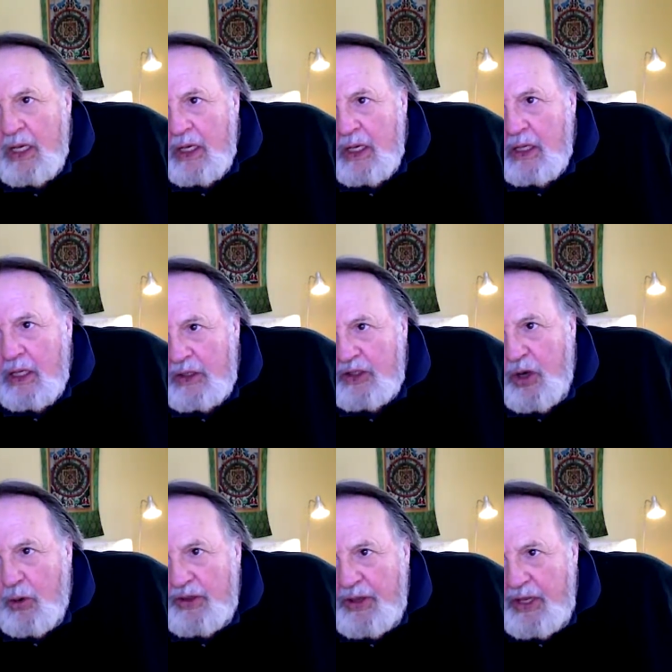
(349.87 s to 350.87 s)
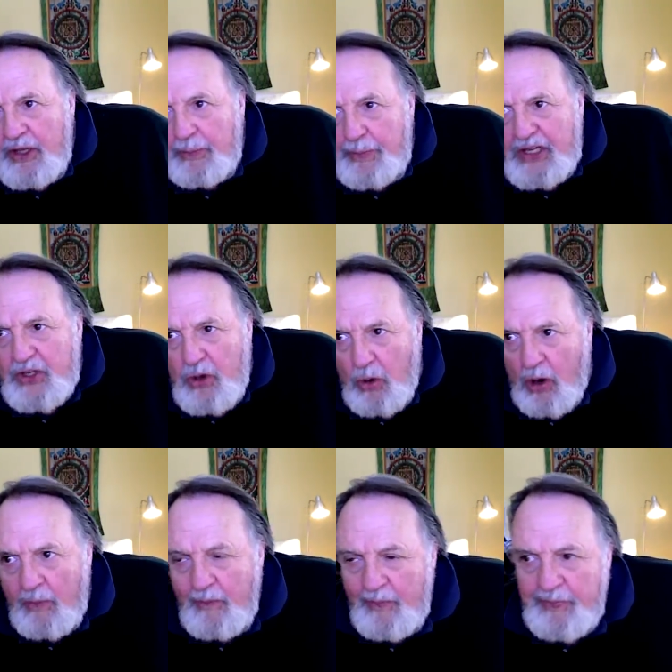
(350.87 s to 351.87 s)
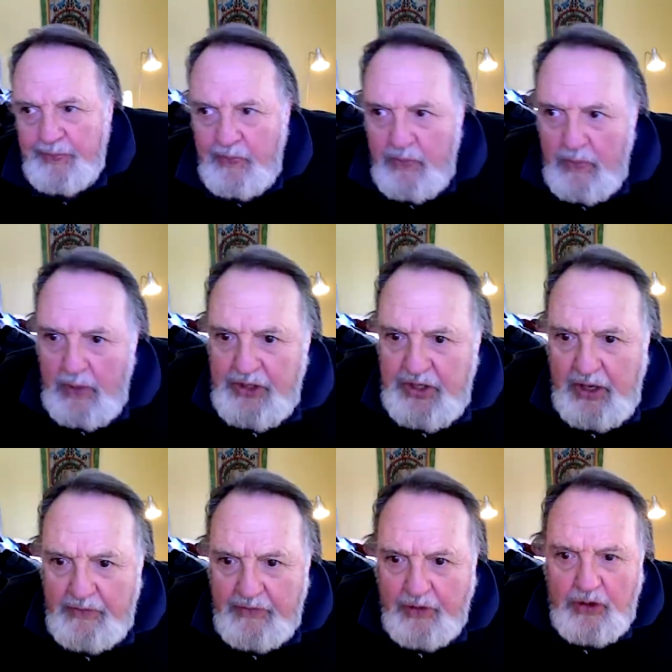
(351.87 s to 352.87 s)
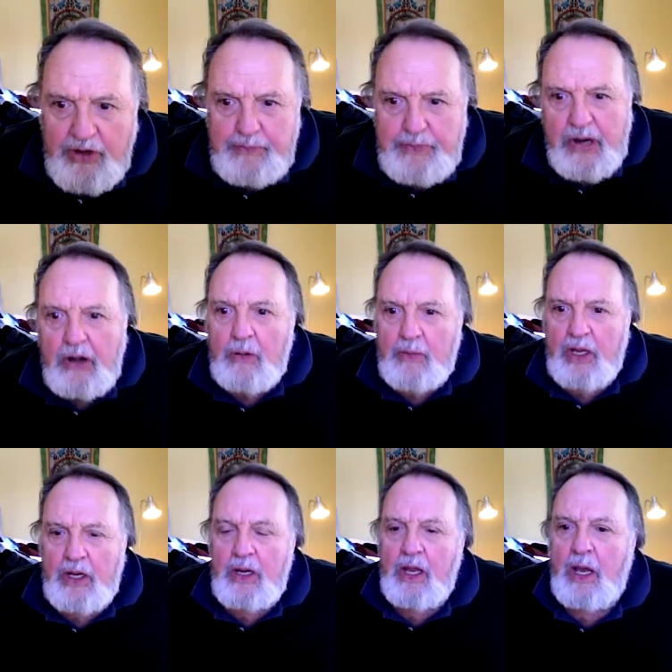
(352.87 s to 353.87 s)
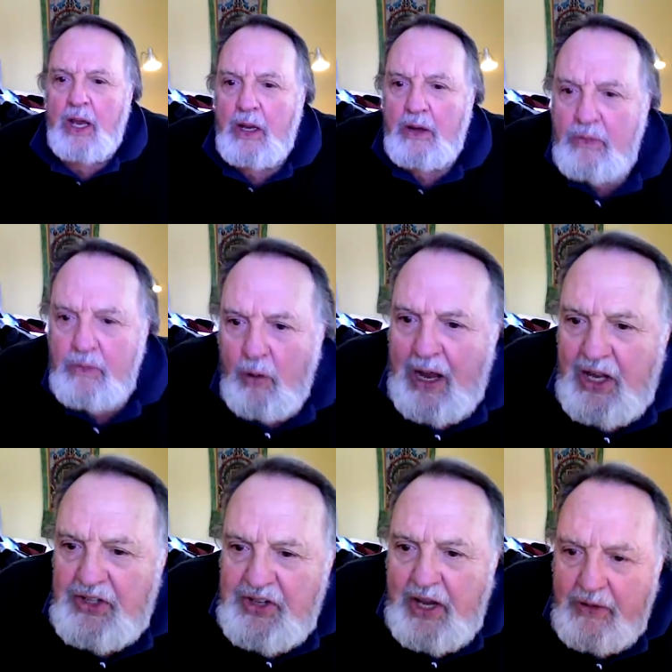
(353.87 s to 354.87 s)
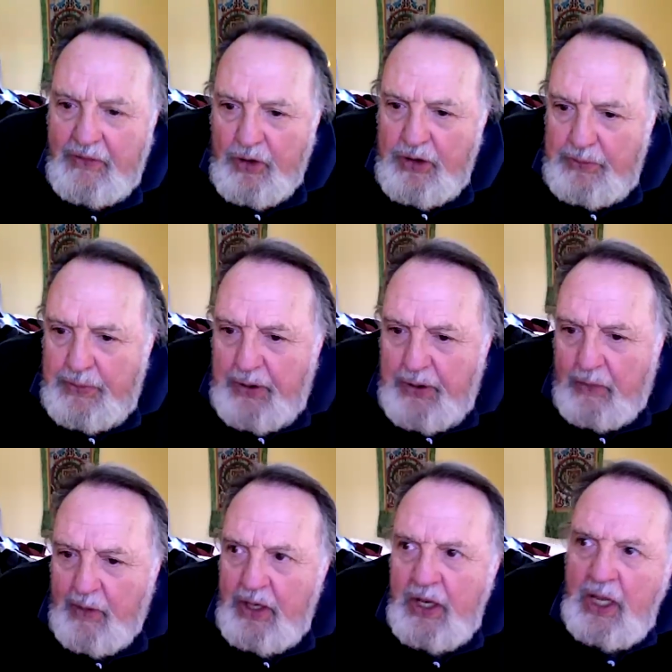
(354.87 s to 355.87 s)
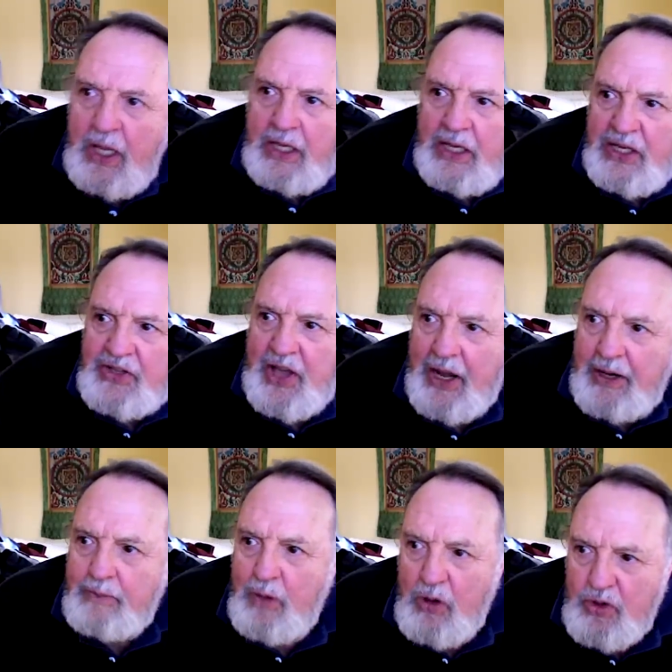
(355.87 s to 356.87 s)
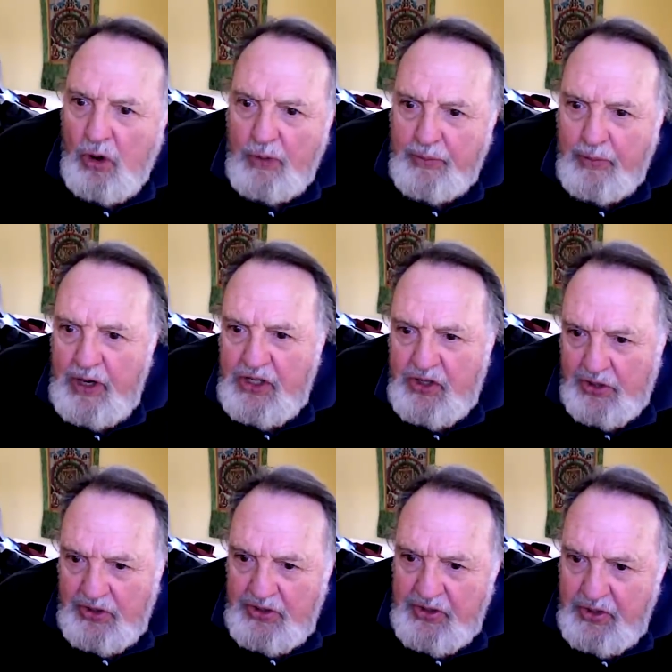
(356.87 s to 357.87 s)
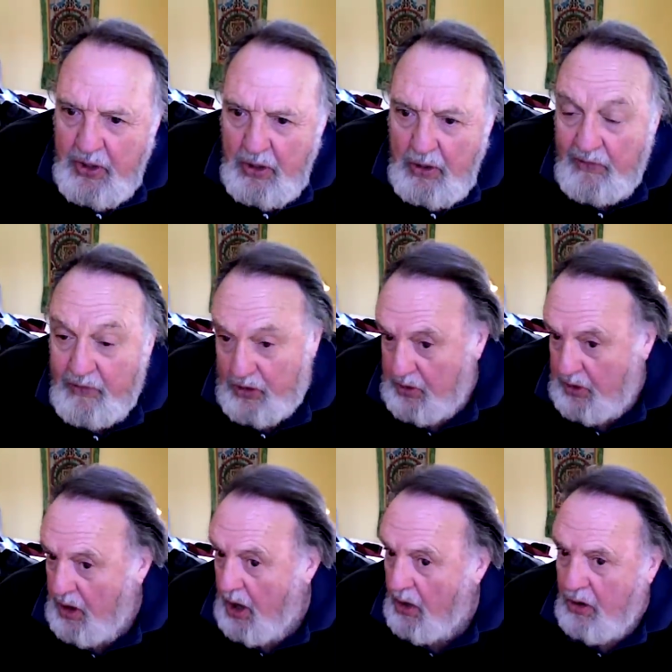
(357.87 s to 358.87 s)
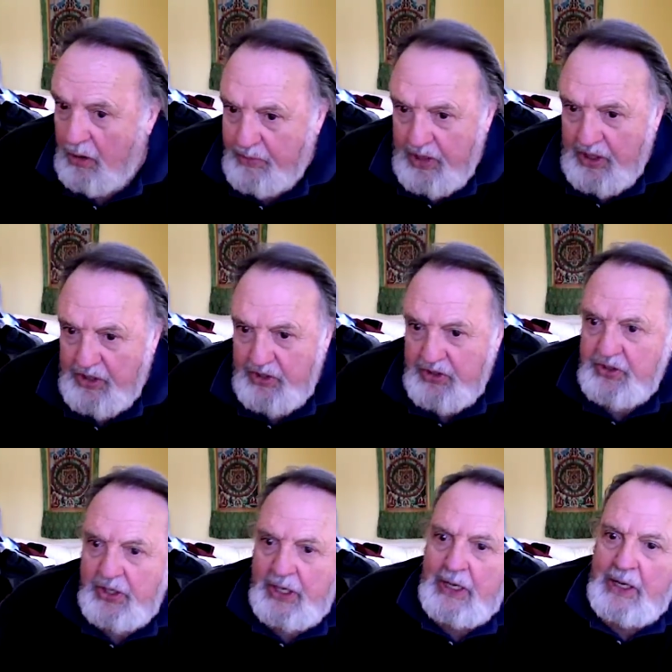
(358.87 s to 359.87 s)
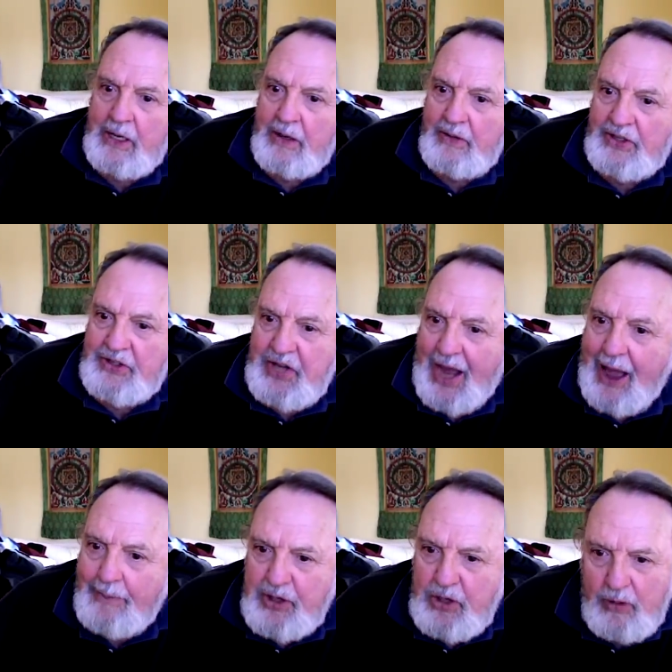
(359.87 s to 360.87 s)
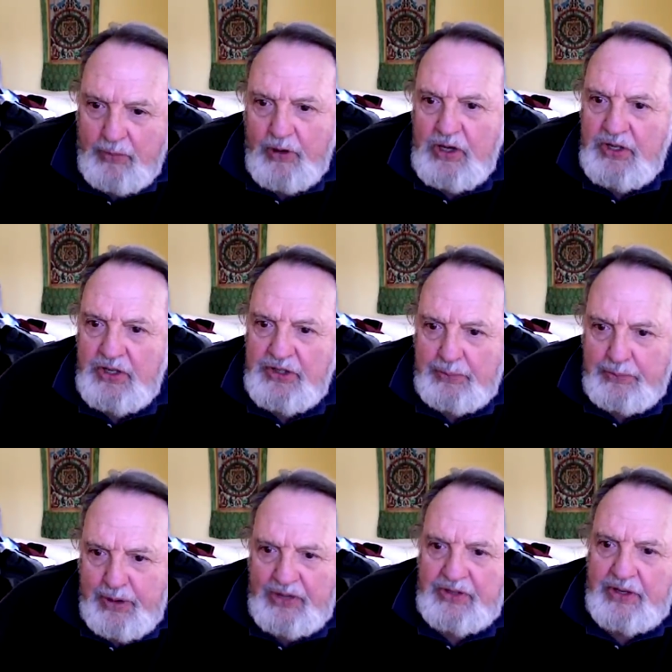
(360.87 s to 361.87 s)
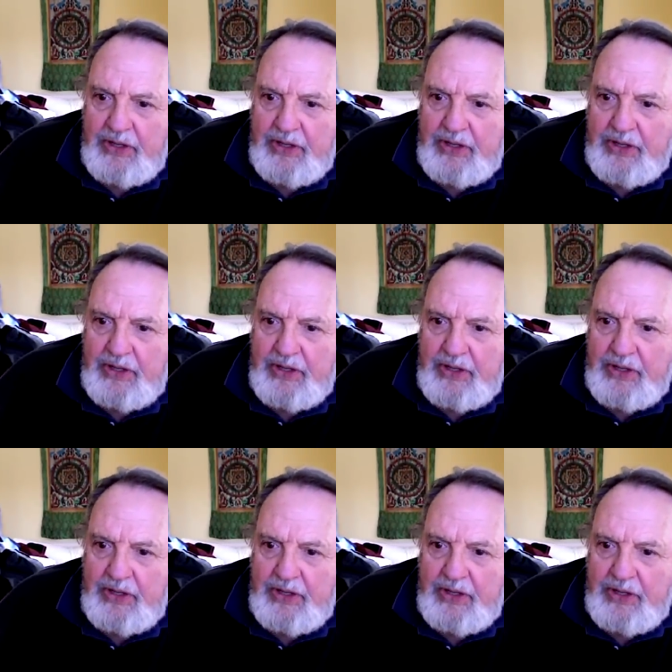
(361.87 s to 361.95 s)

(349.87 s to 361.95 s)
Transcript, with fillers: uh, you know, in the in the Peace Corps, it's an inverted pyramid. And why I say inverted pyramid is that in most corporations, virtually all corporations, the top of the corporation is the president, the